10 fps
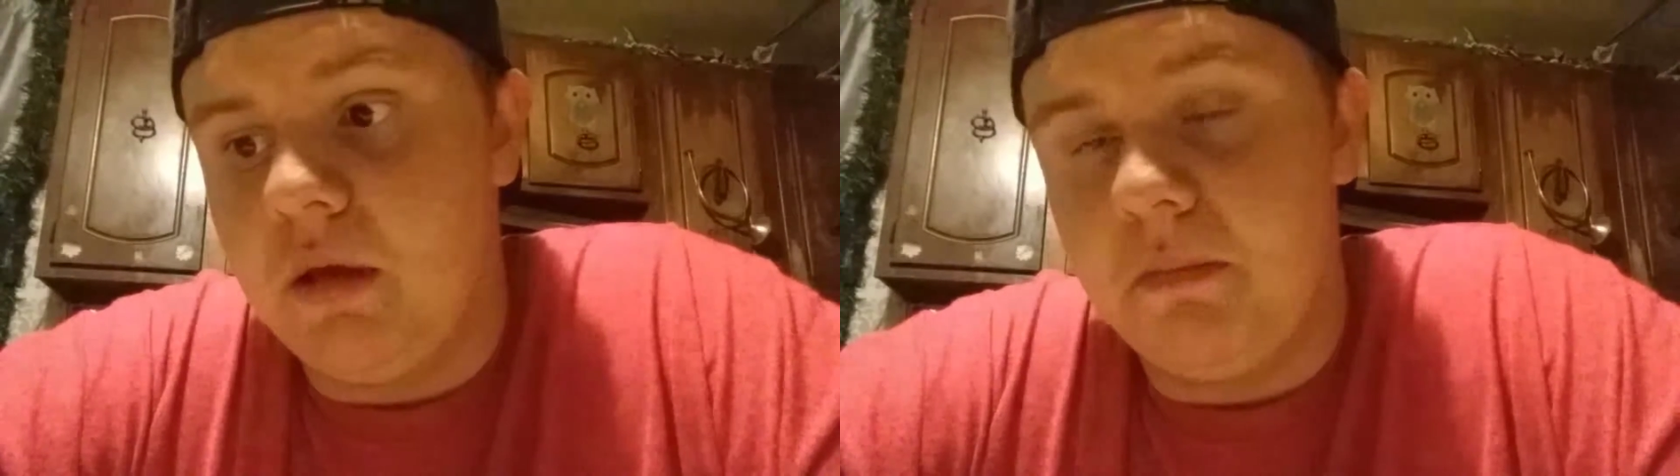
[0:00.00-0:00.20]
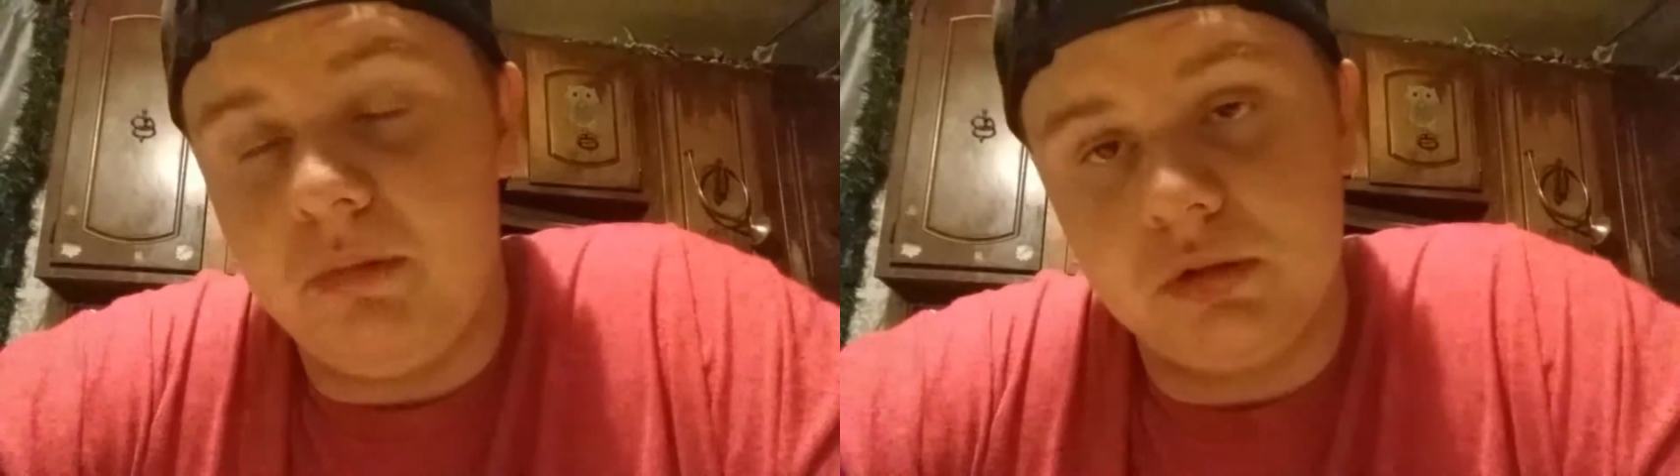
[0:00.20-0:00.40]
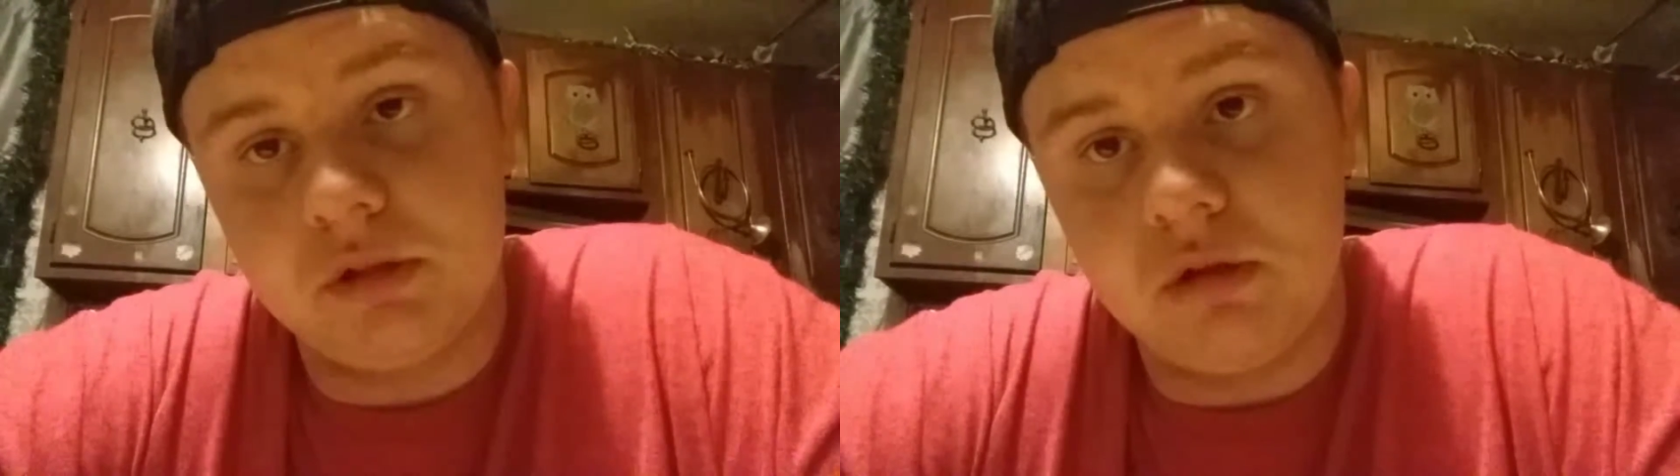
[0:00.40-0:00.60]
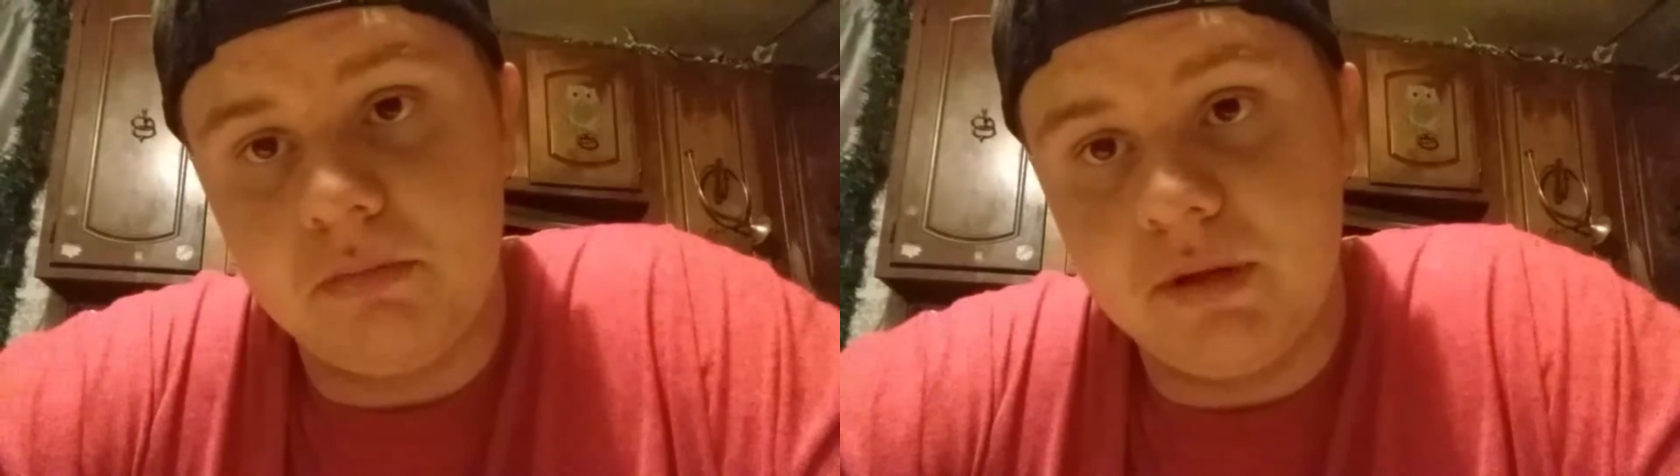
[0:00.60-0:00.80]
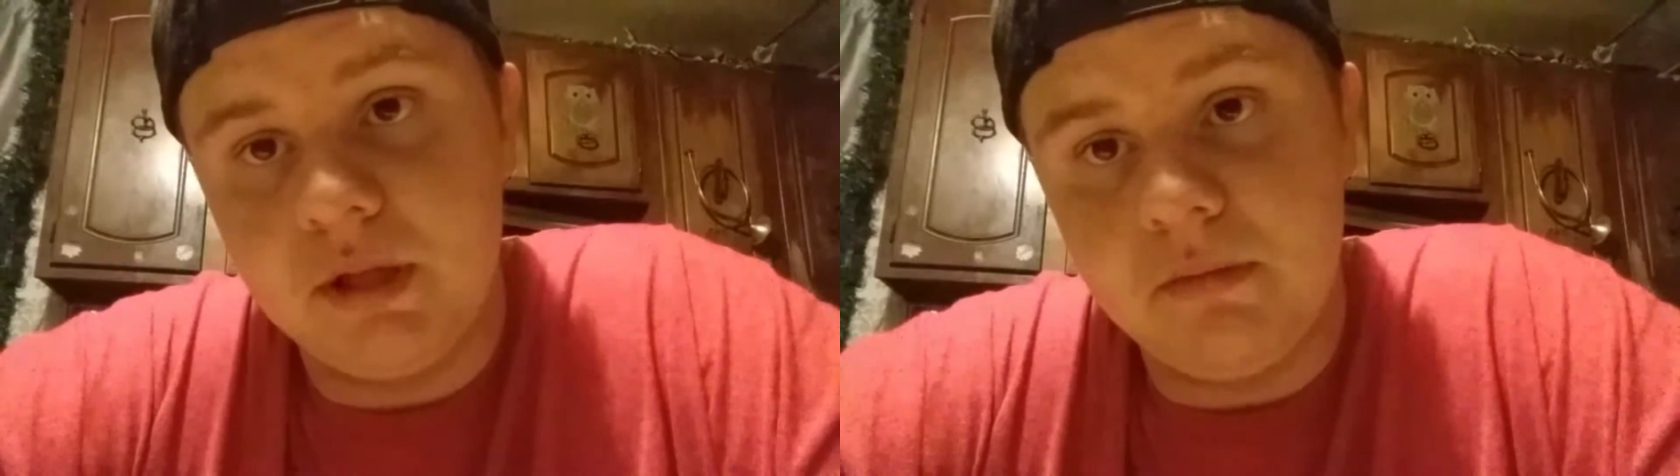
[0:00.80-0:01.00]
Personal
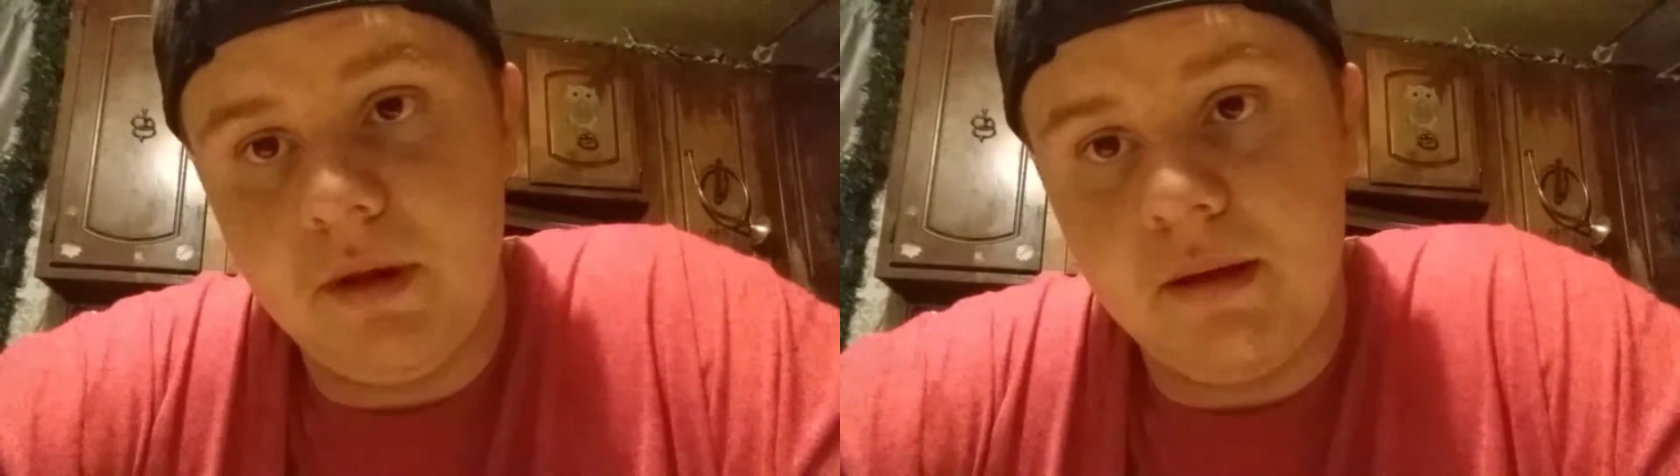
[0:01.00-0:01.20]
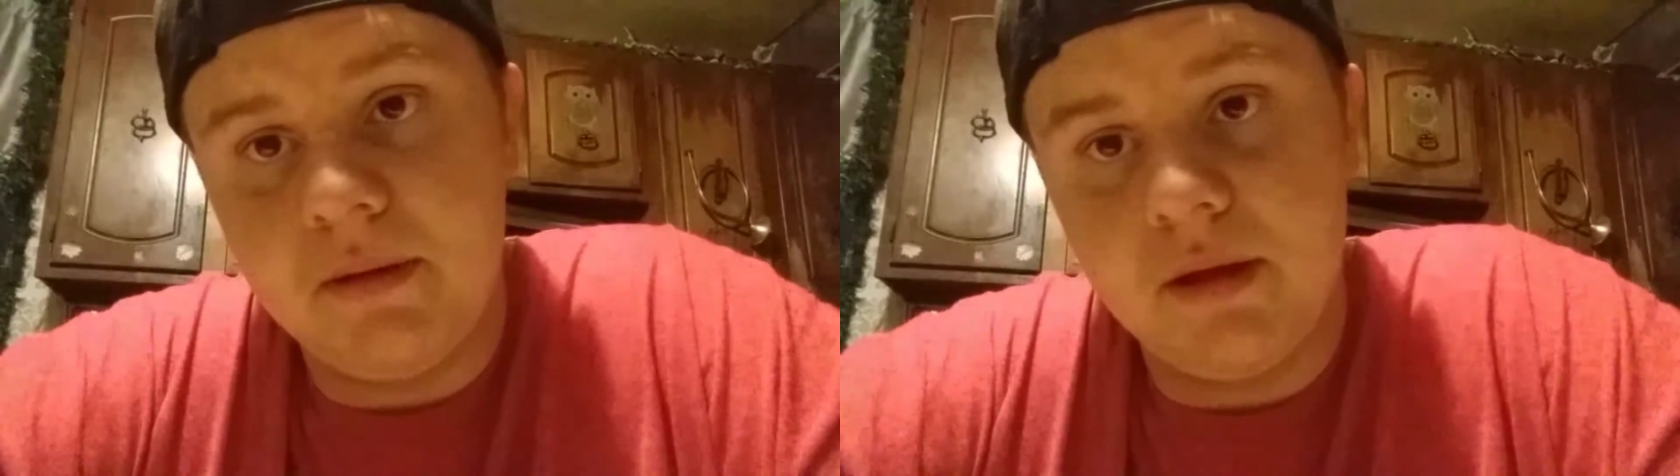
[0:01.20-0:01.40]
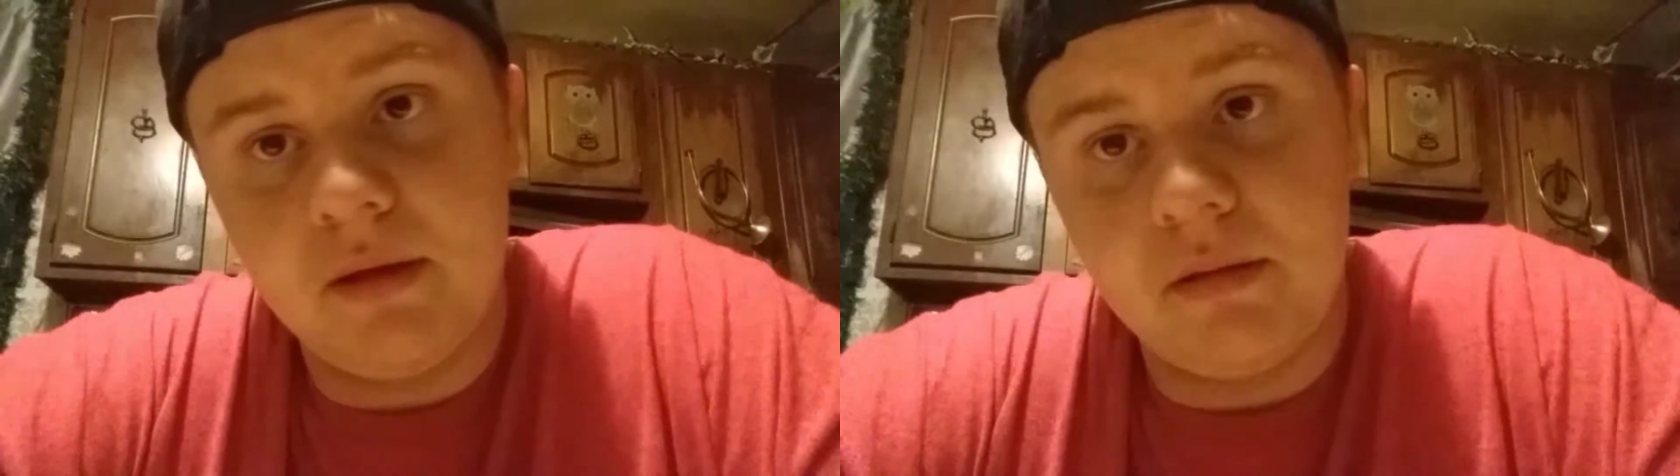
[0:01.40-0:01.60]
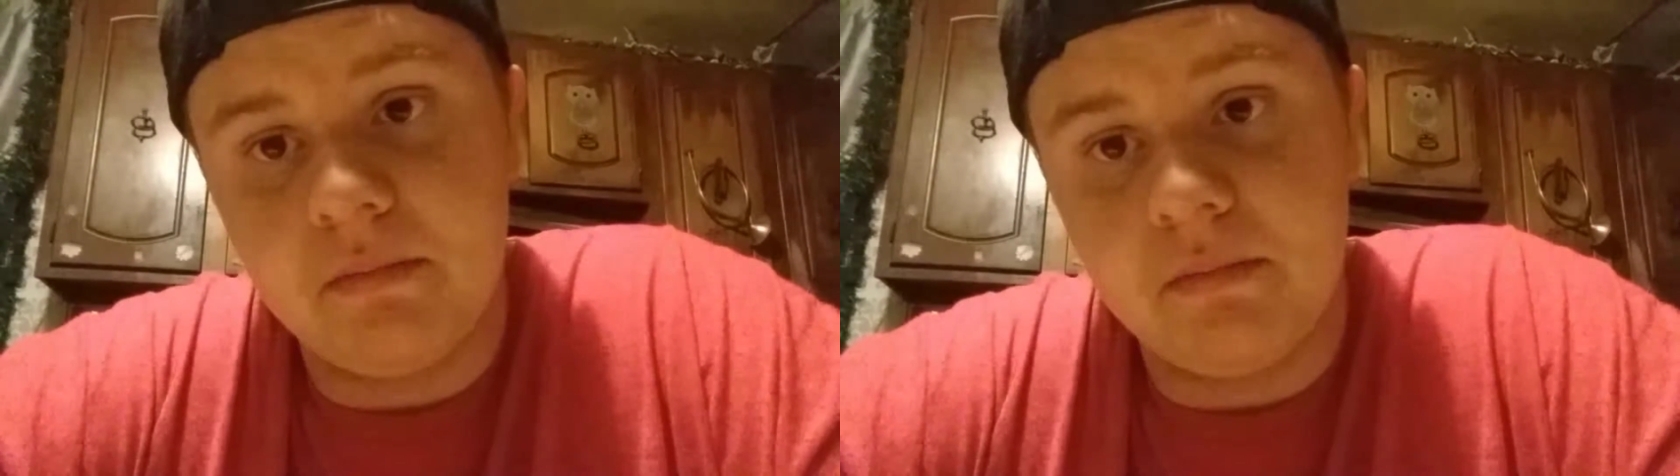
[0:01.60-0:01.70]
opinion, maybe,